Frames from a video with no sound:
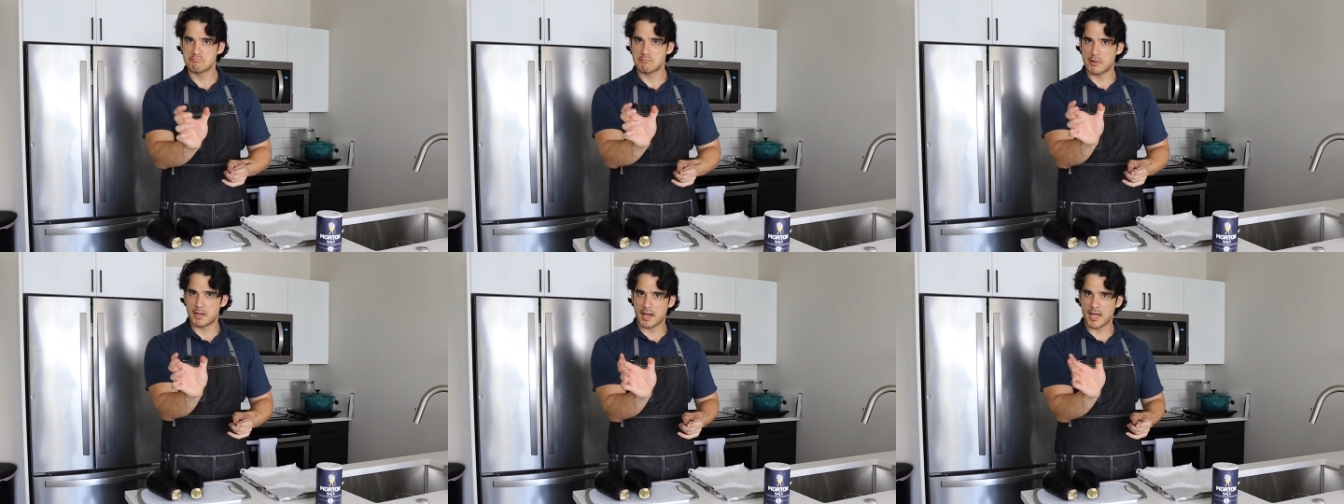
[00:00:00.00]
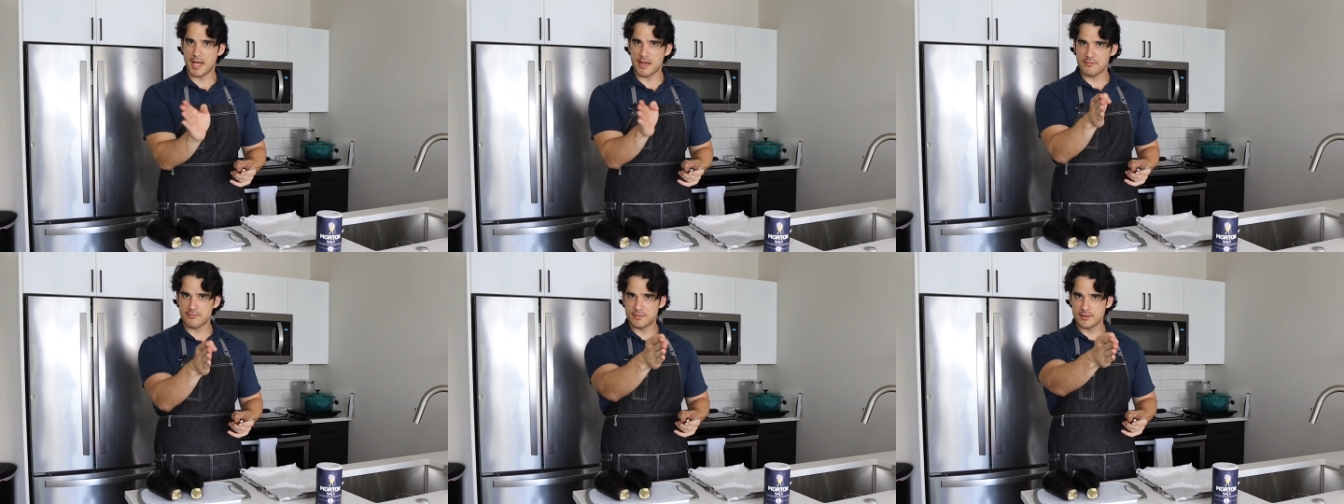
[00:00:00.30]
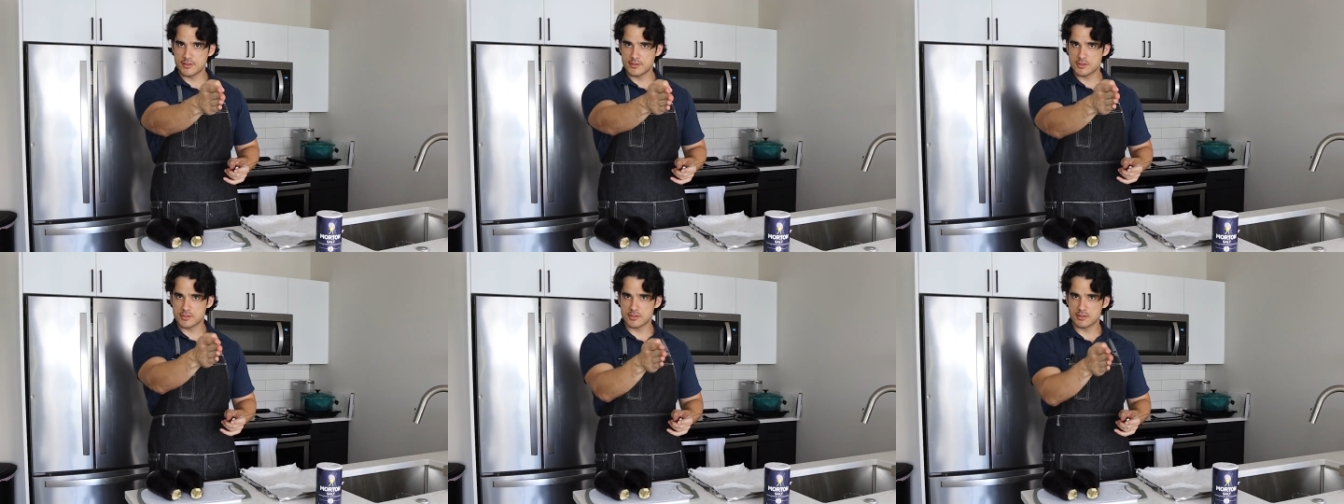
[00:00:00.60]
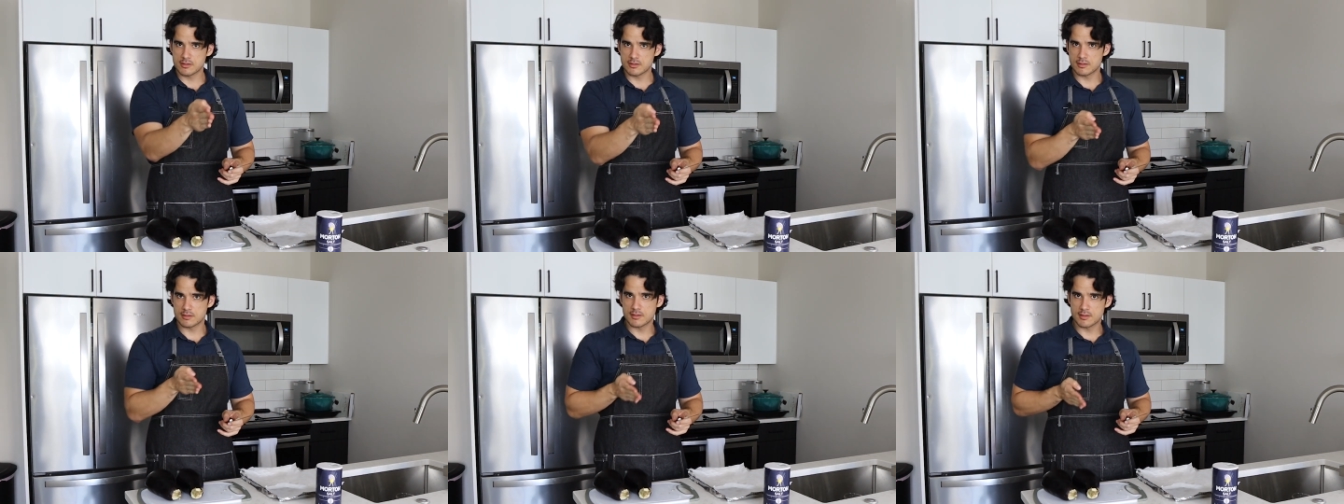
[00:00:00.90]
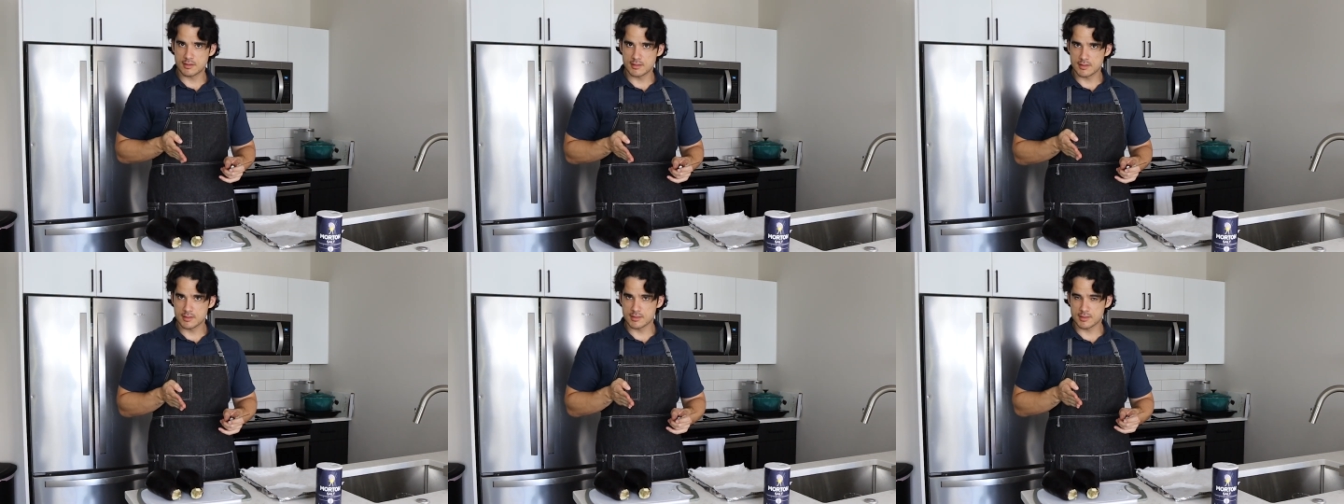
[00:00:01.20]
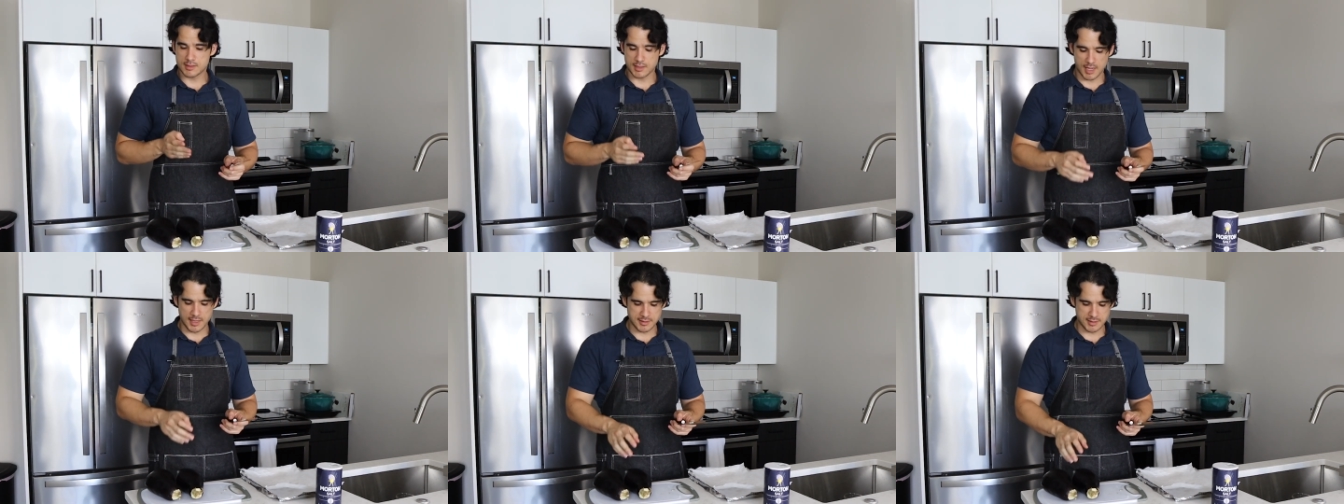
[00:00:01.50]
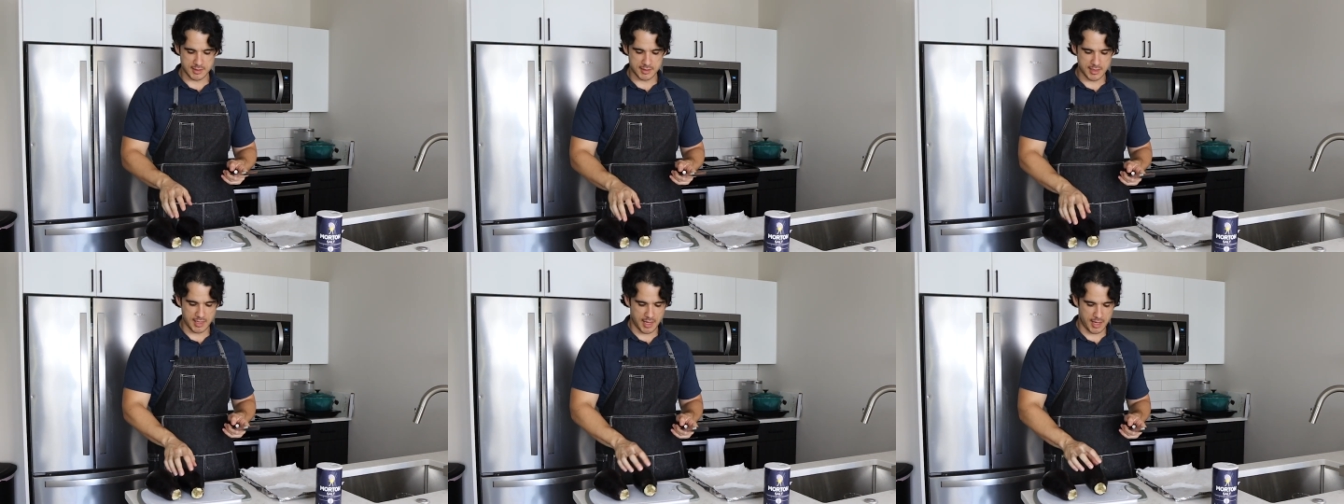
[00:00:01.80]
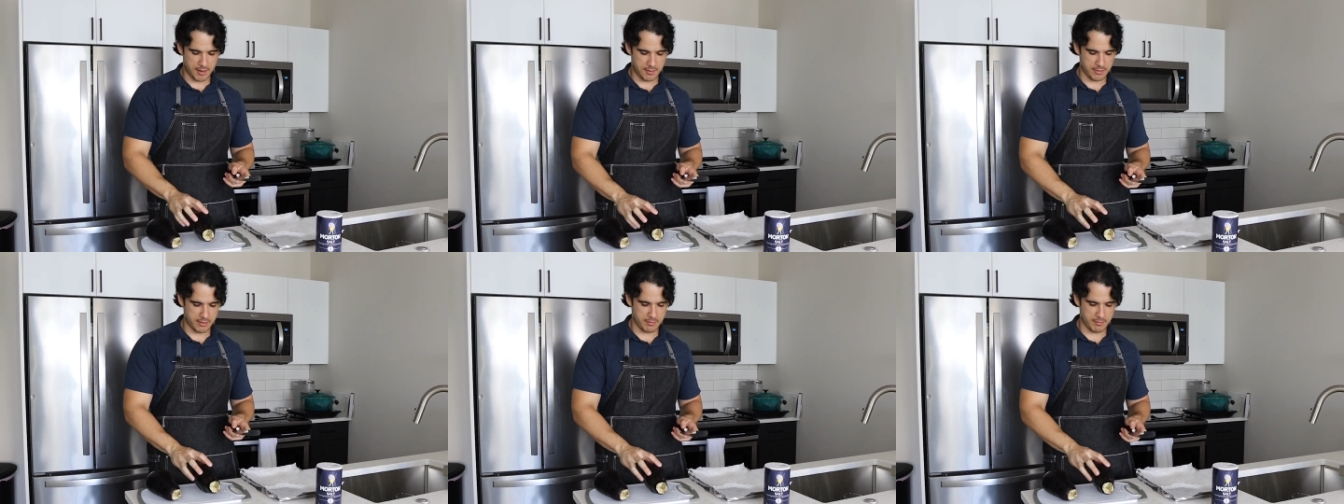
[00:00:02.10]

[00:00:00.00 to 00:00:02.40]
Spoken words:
about half-inch slices down